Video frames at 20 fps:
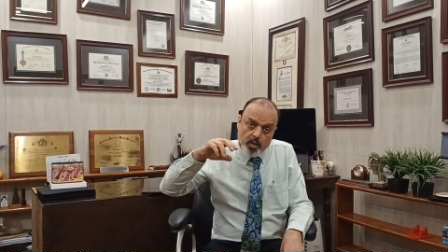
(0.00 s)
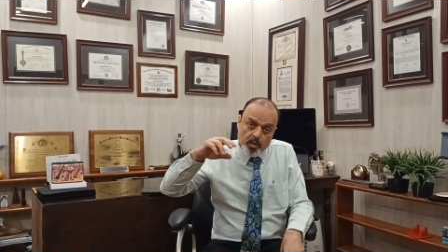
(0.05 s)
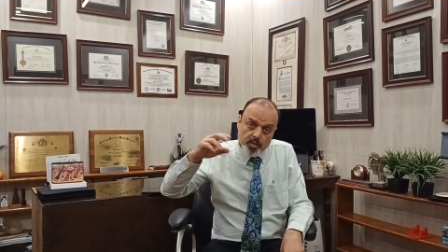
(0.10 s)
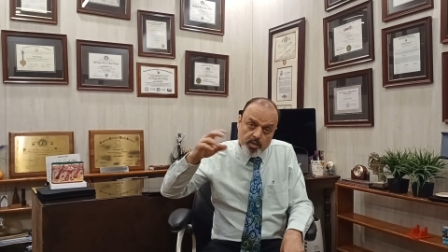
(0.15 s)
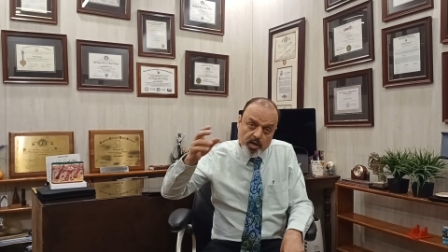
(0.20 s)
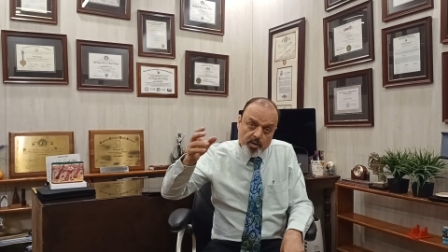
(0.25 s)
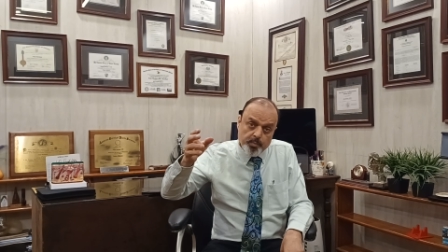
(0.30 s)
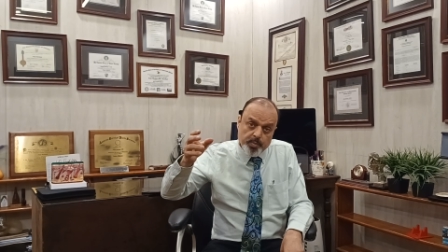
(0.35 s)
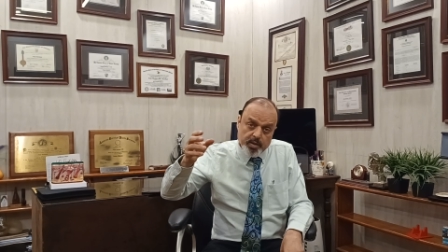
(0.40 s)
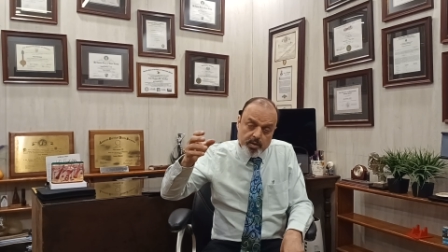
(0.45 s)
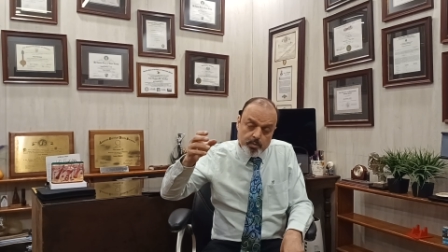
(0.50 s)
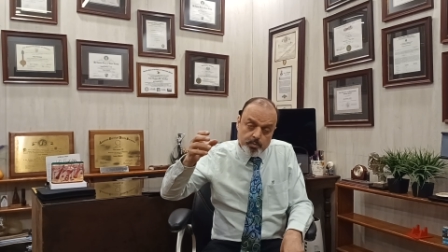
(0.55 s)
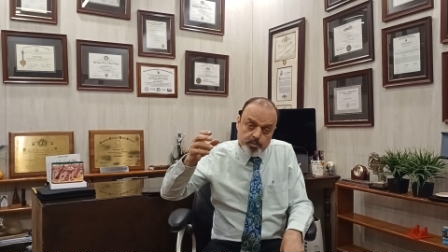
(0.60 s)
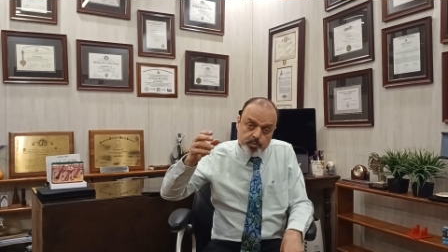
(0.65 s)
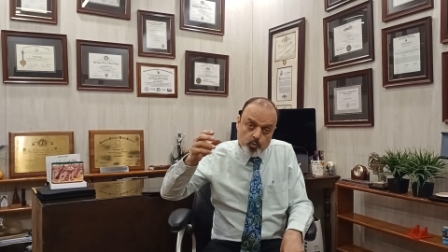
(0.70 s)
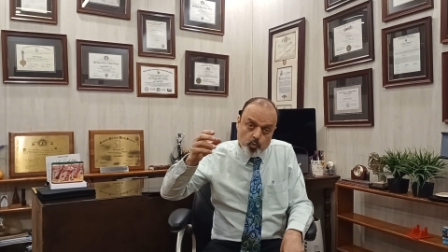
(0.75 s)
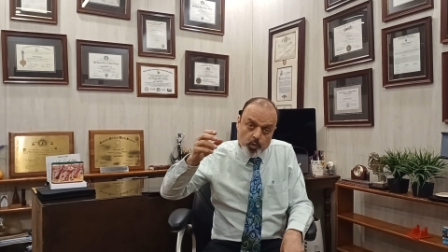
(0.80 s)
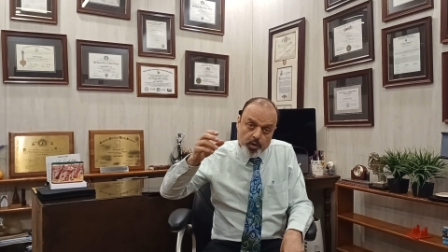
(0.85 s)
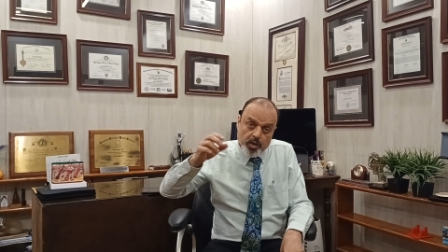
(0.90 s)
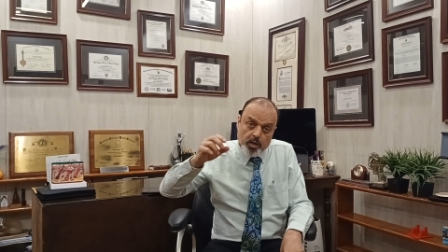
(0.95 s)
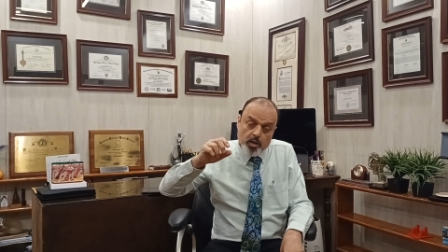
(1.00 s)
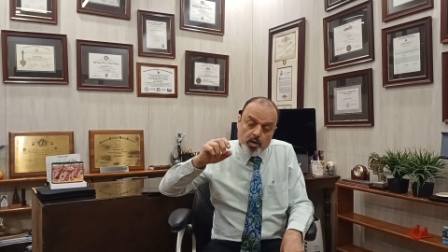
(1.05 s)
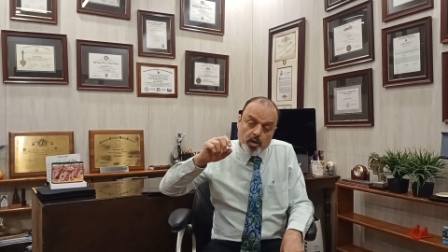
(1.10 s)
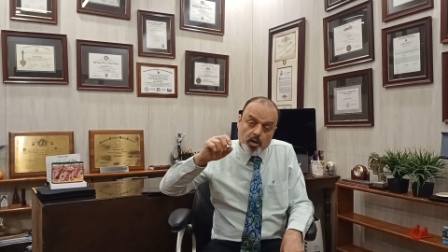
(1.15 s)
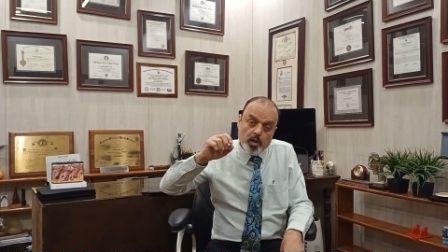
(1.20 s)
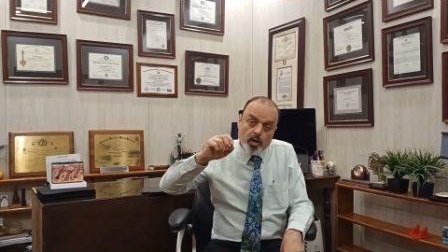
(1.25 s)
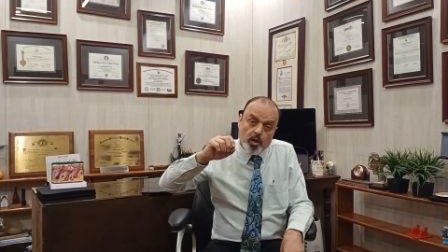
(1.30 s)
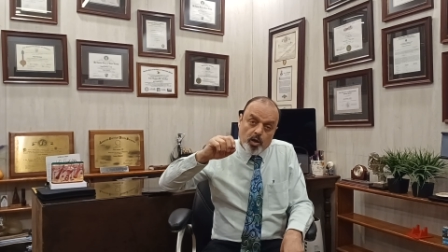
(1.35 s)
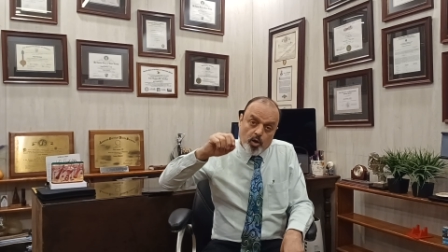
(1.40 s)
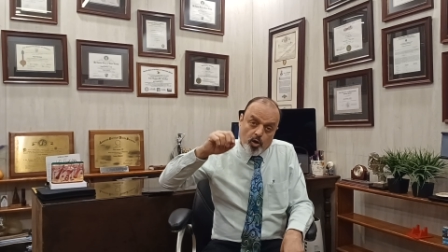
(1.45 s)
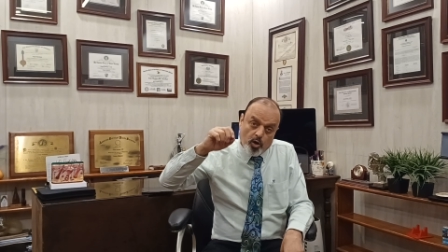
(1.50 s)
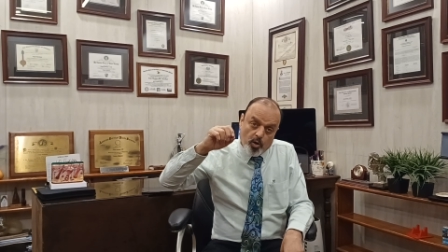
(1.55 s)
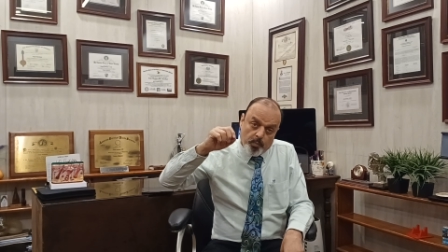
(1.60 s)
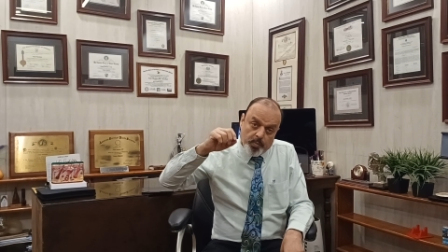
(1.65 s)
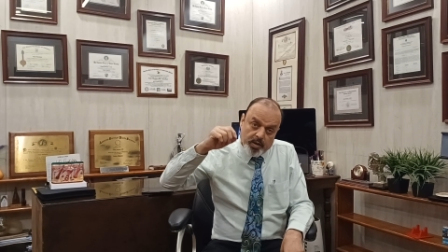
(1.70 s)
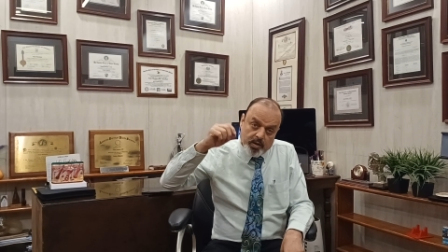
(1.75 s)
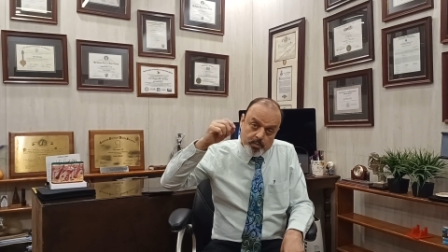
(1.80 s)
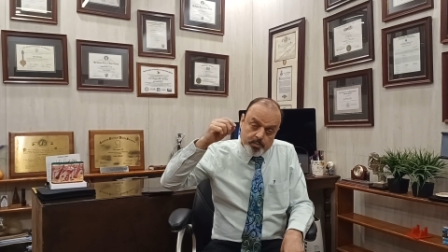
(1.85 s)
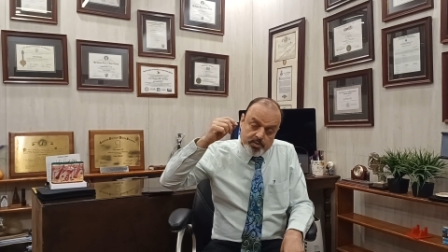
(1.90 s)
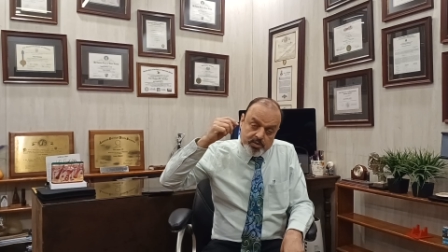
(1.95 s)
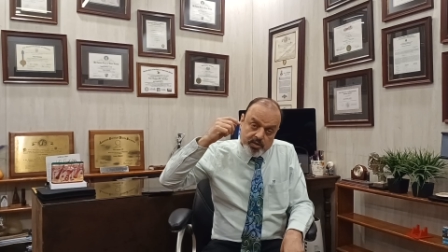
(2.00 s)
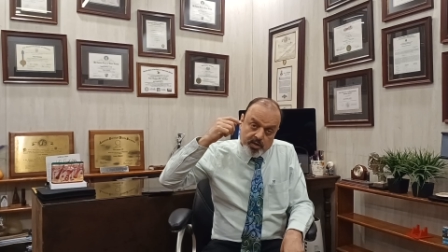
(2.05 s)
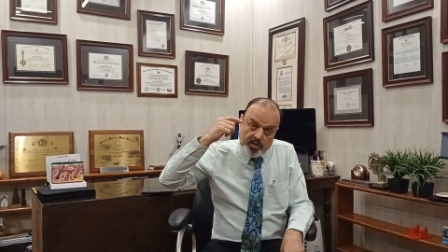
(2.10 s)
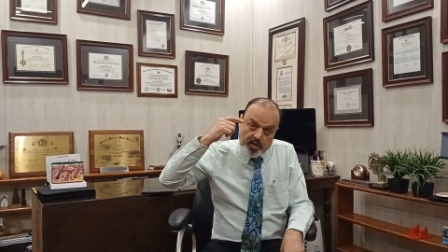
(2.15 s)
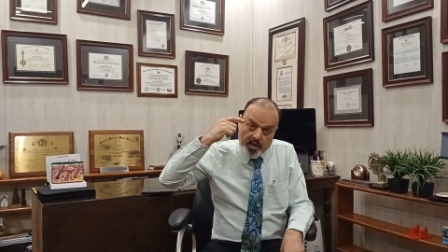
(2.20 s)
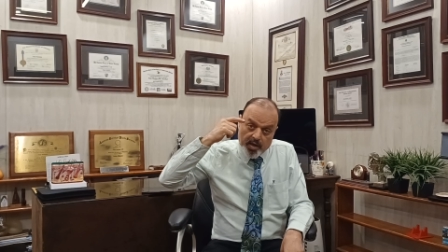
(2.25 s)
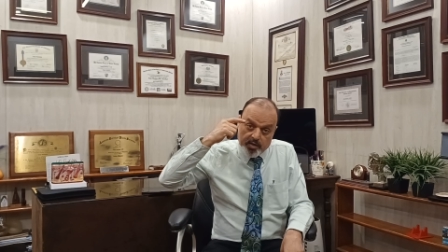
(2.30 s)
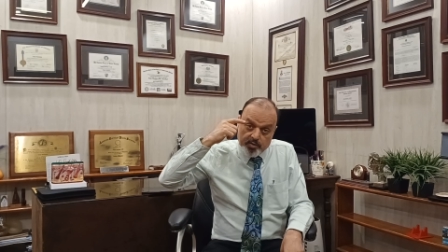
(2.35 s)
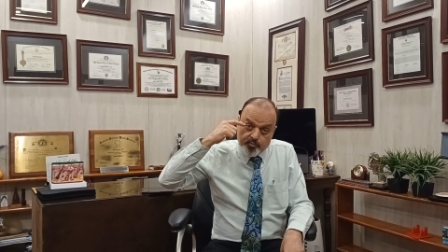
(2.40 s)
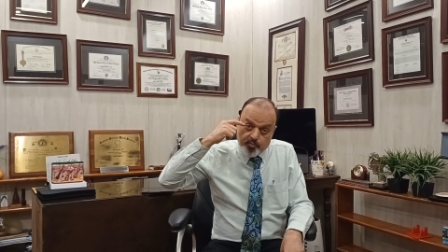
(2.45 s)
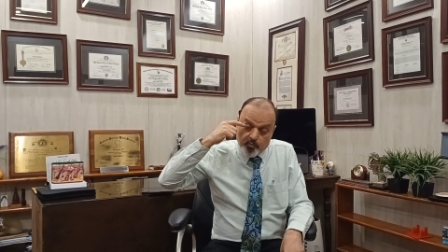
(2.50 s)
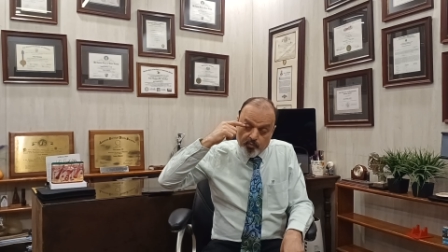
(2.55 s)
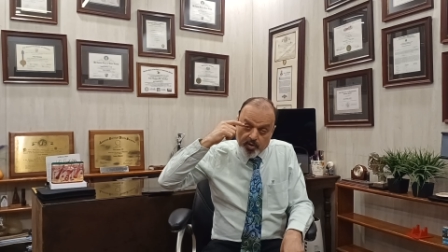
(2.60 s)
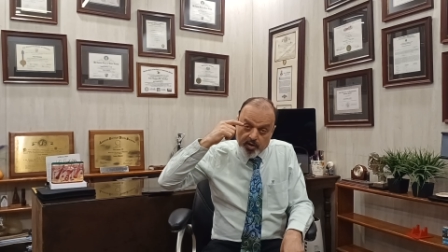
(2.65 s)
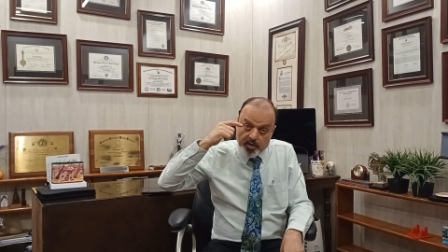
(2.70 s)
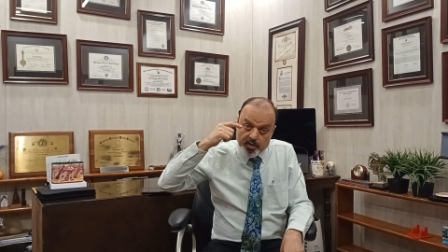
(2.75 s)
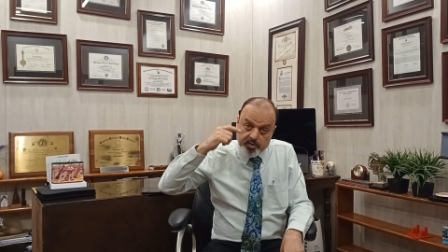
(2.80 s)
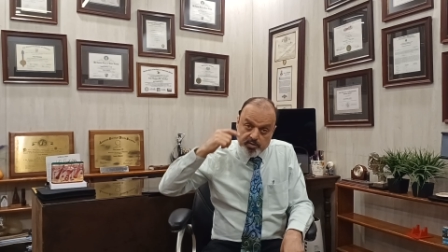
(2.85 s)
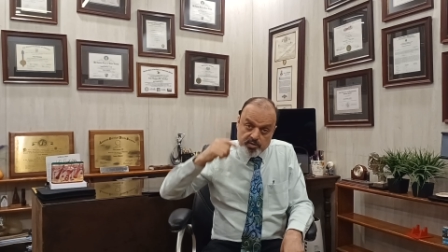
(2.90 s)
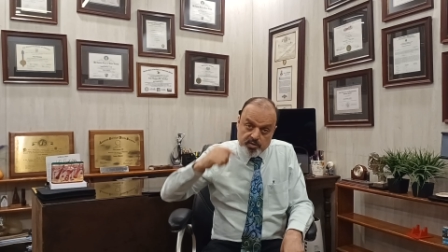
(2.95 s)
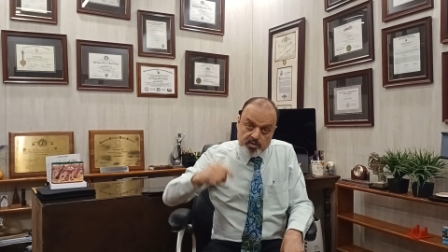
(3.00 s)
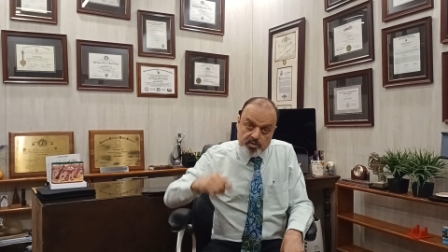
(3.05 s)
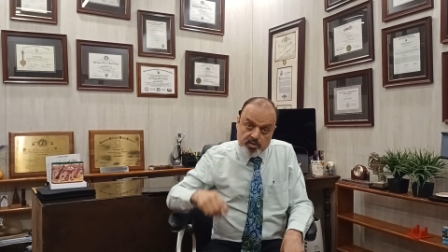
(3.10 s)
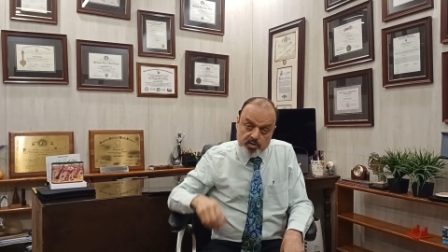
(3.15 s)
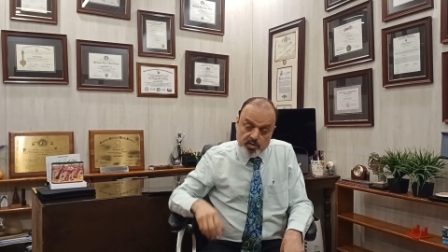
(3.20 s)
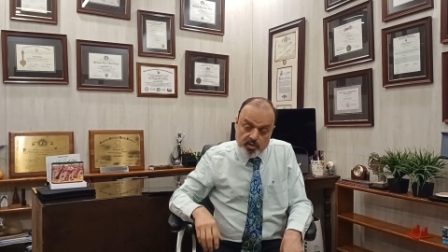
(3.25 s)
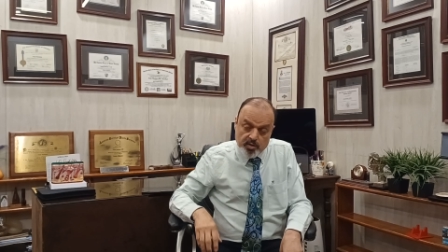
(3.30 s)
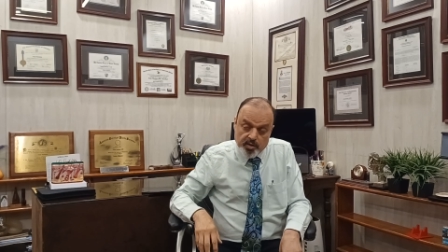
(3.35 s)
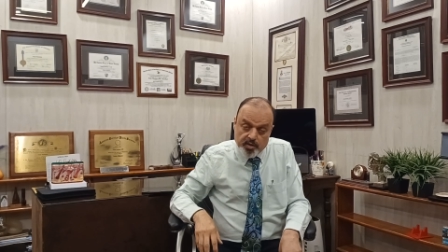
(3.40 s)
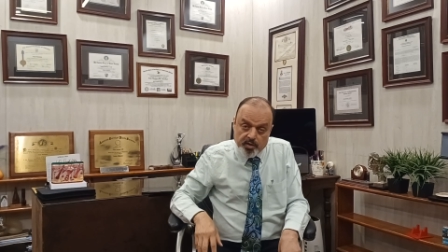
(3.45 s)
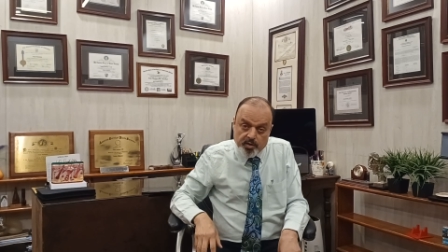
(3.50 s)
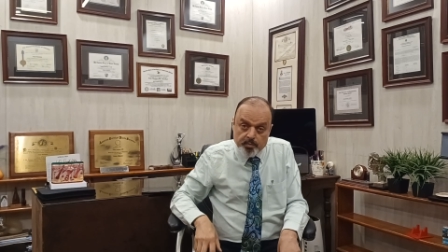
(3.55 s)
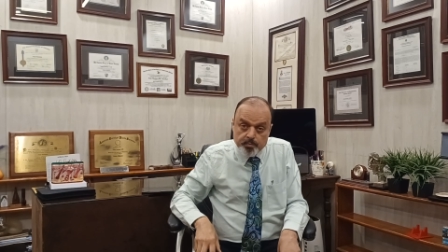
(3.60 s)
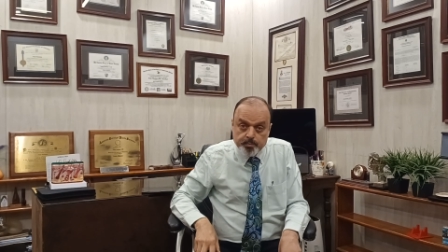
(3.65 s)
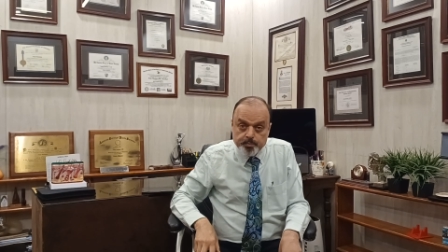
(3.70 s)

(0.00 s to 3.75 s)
that becomes weak or becomes detached from where it is inserted.